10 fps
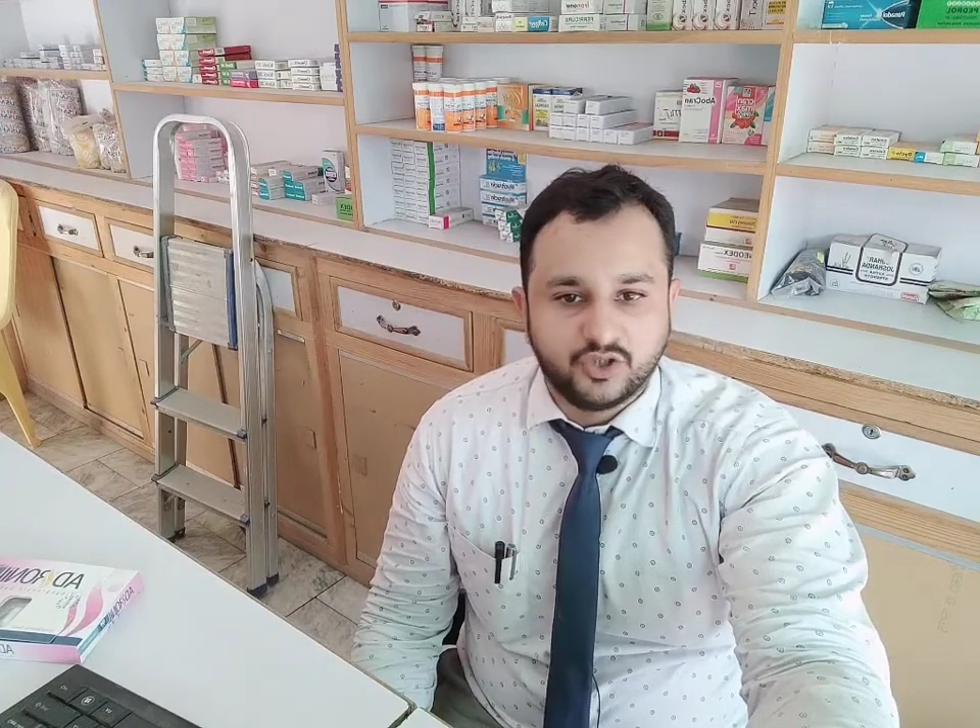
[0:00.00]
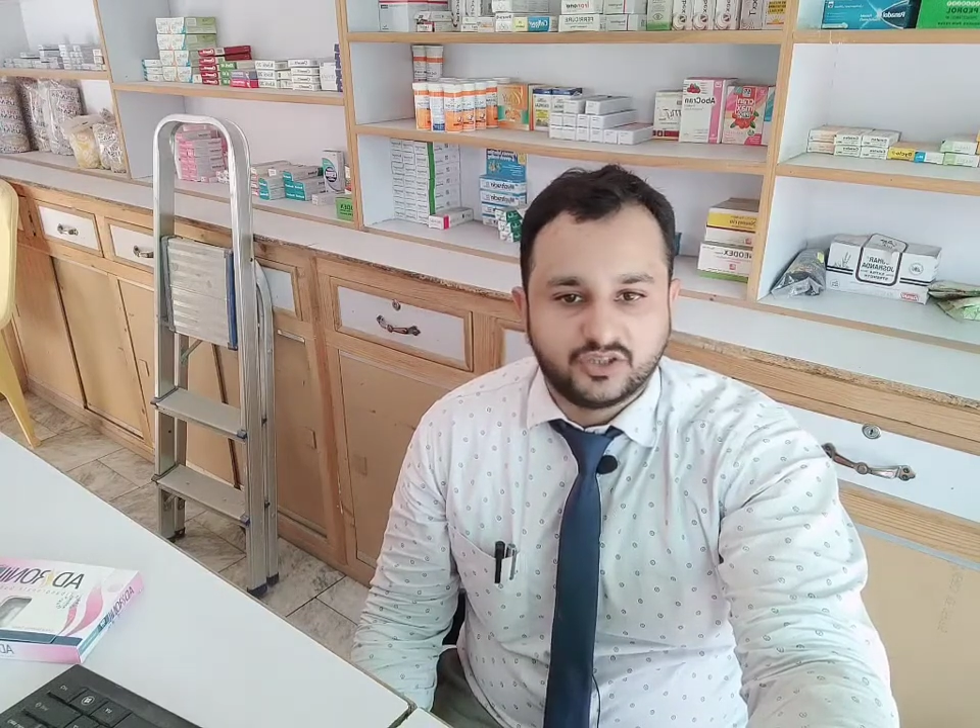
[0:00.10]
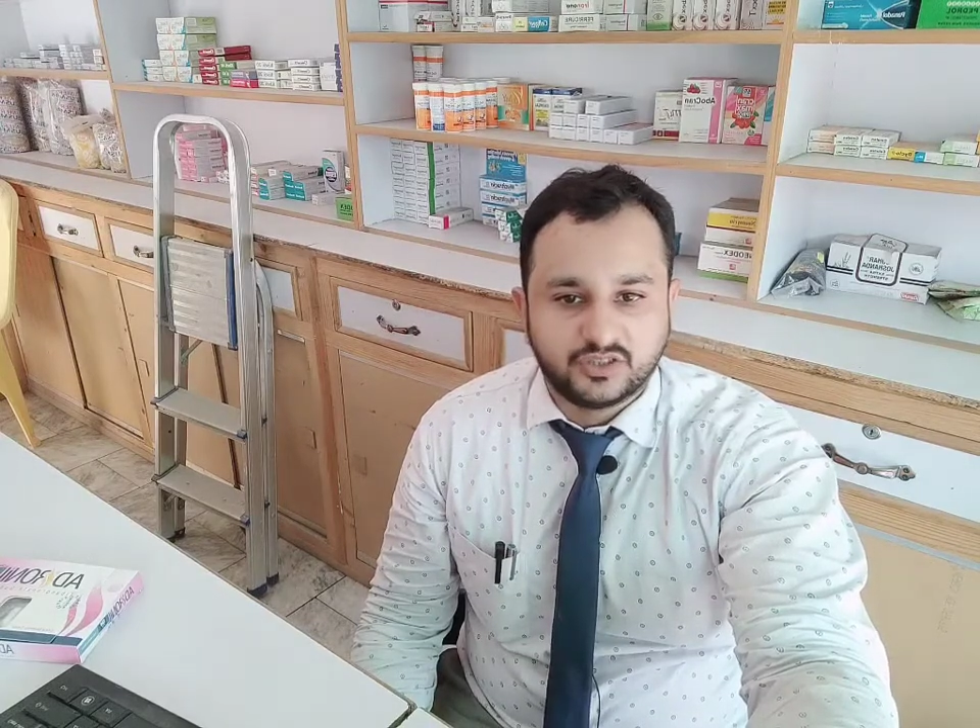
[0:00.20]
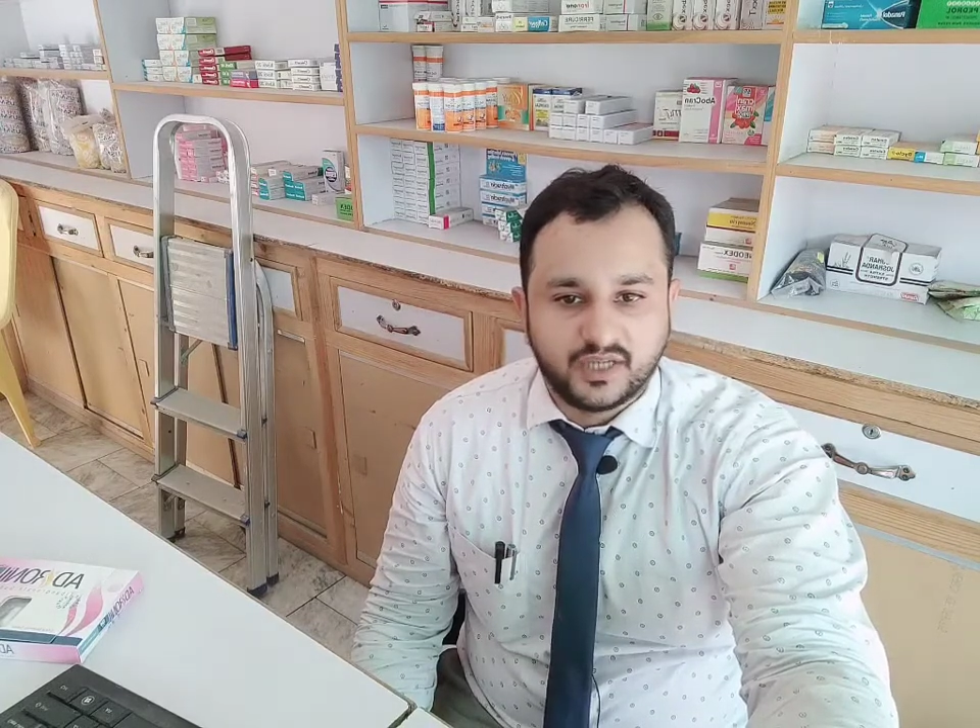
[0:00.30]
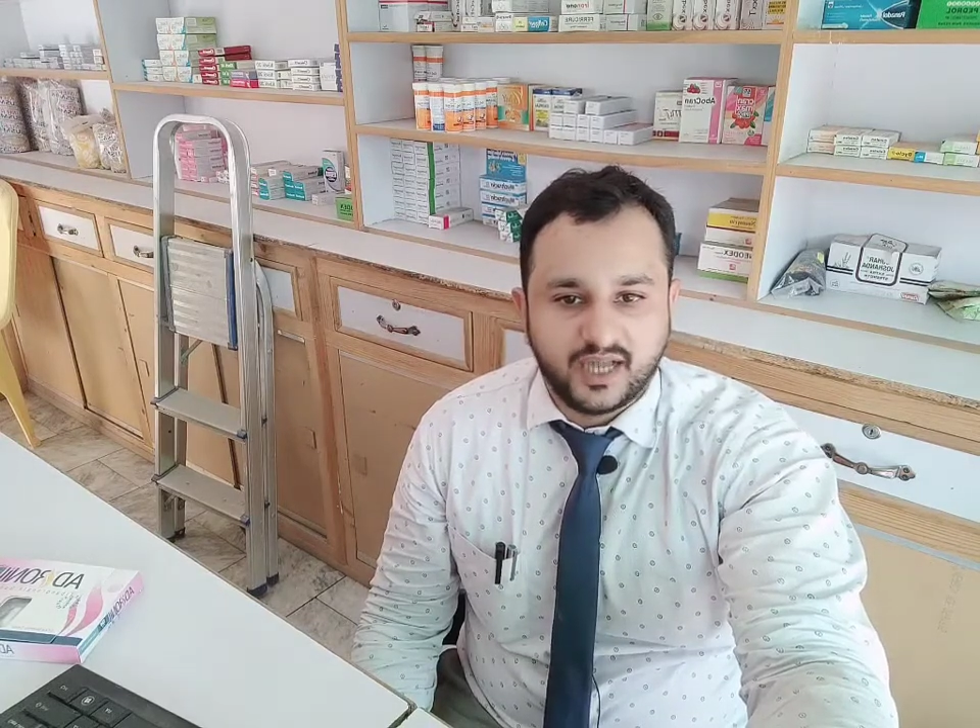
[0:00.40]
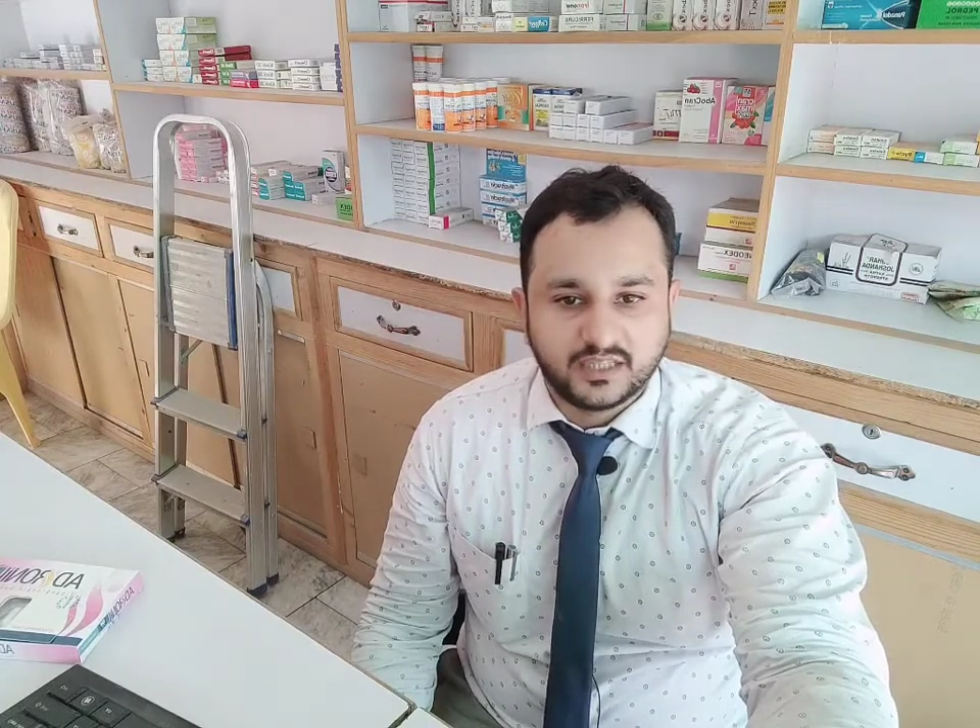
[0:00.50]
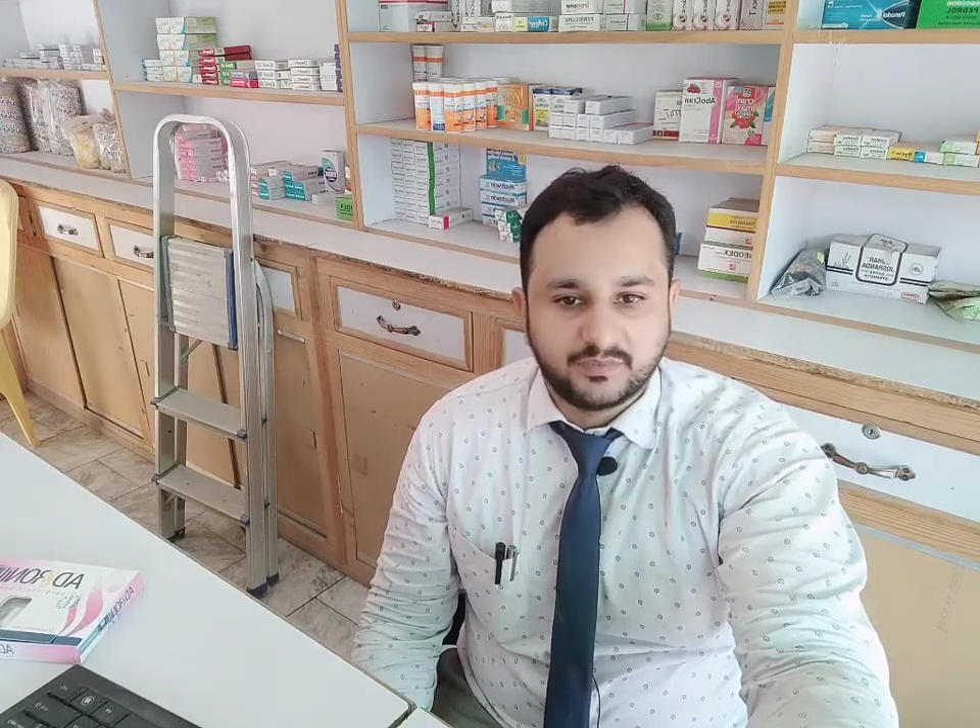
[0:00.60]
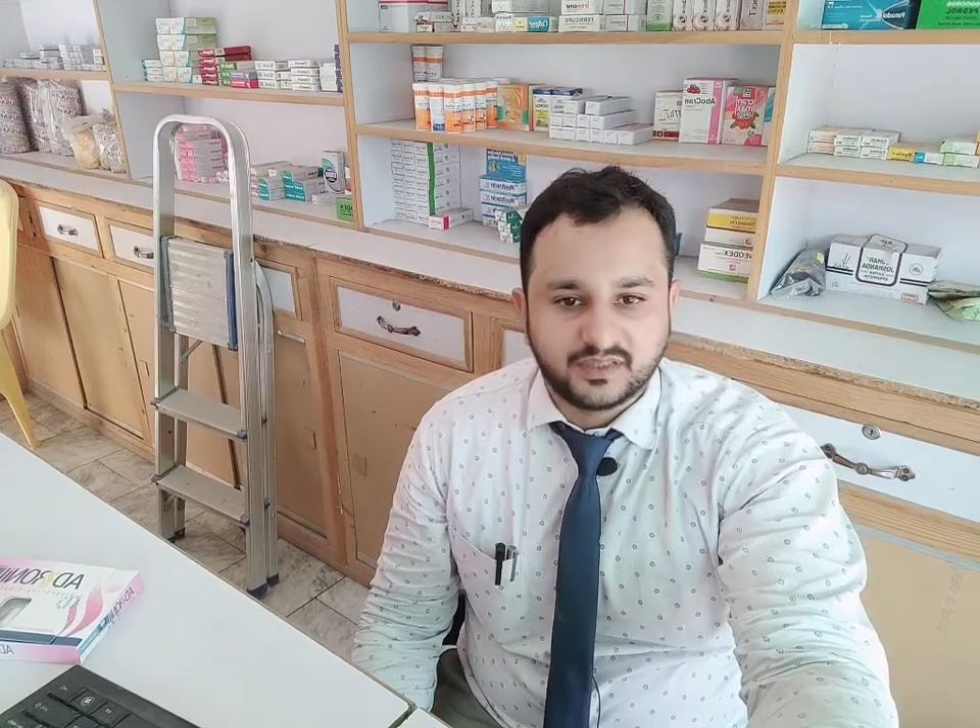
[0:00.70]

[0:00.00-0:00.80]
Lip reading: doctor has